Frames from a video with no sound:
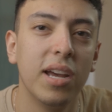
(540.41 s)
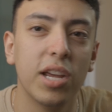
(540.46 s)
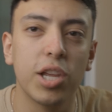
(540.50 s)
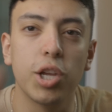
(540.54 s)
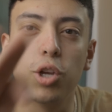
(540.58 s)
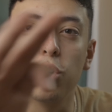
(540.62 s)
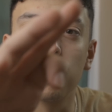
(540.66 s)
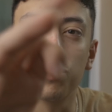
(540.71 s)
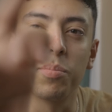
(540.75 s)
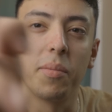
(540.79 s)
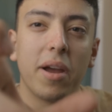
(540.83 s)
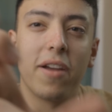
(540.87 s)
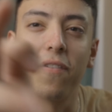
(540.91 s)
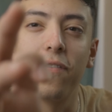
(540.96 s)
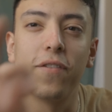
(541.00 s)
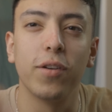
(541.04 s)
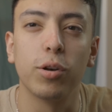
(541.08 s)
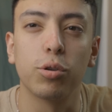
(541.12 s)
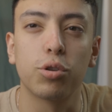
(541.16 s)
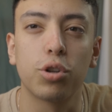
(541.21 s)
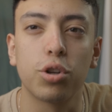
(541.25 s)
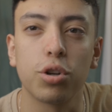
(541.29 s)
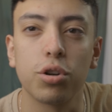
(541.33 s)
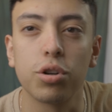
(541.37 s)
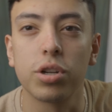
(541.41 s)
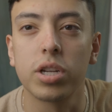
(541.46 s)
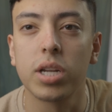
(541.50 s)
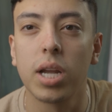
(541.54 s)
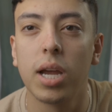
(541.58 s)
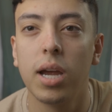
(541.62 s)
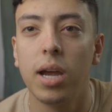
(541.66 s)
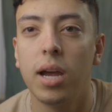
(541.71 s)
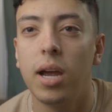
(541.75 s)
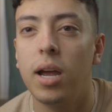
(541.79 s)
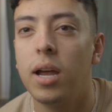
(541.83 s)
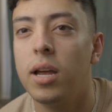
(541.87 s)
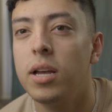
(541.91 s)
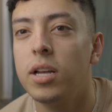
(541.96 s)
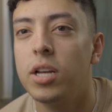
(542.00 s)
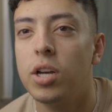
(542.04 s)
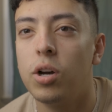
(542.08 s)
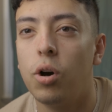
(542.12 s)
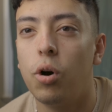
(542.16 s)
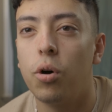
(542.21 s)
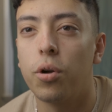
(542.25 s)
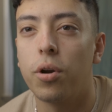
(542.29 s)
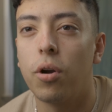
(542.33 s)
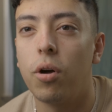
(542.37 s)
use my filters.
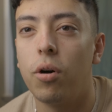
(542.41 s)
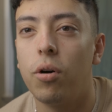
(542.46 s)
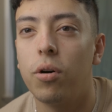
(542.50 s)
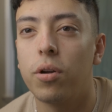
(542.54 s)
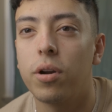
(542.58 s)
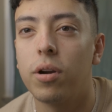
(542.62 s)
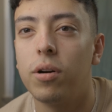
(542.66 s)
Hold on.